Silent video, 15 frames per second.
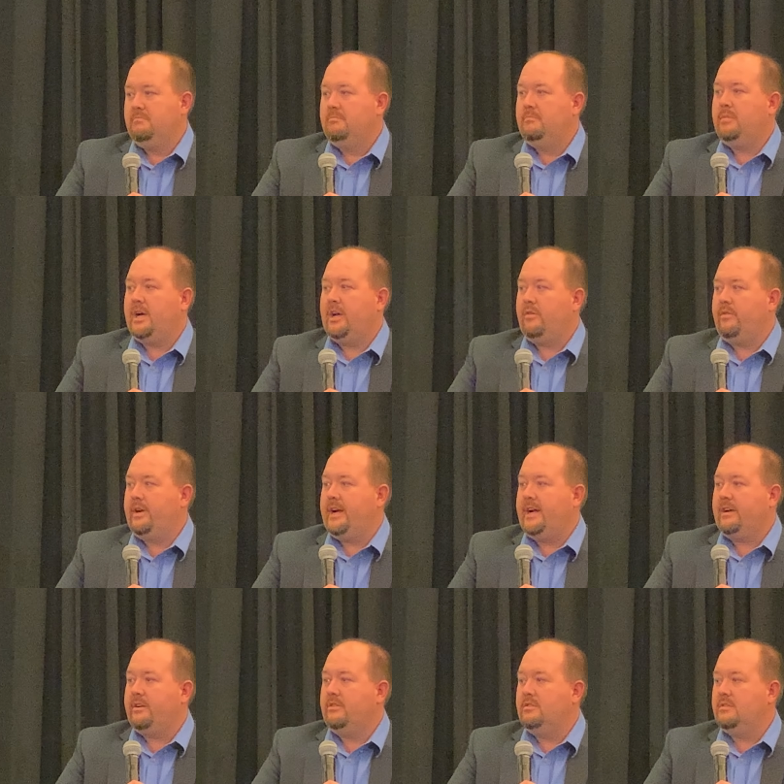
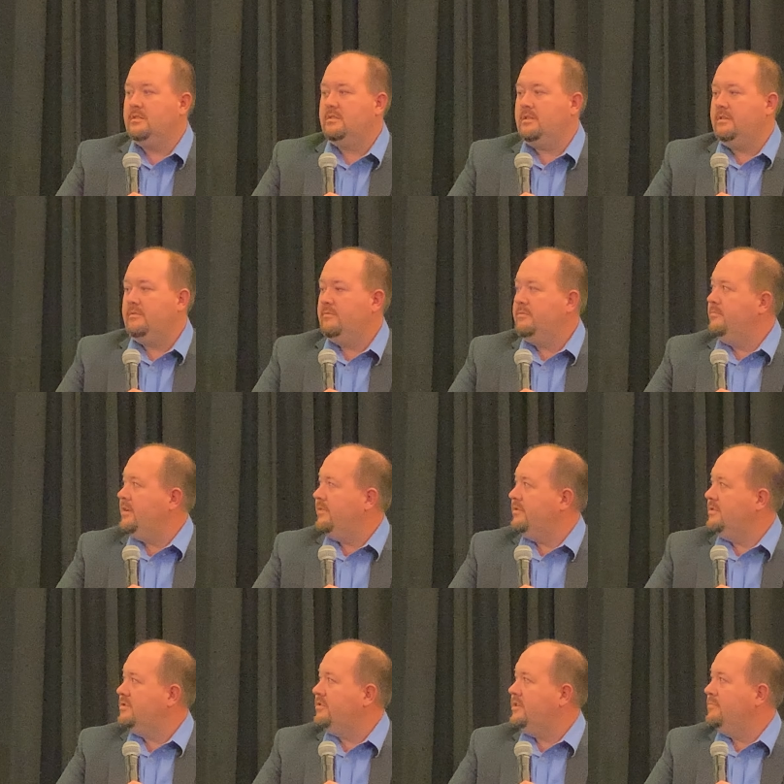bioreactors and buffer
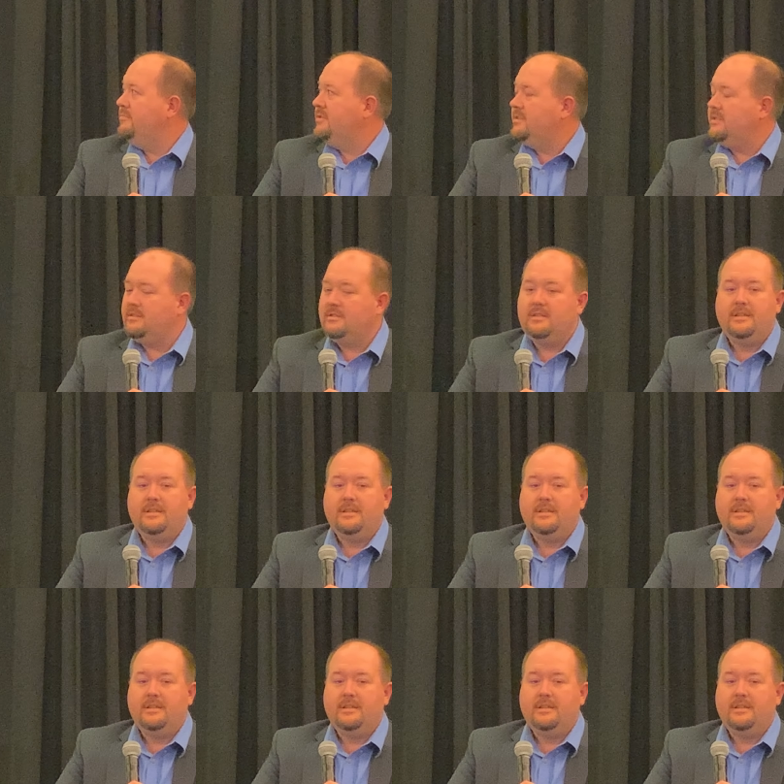strips and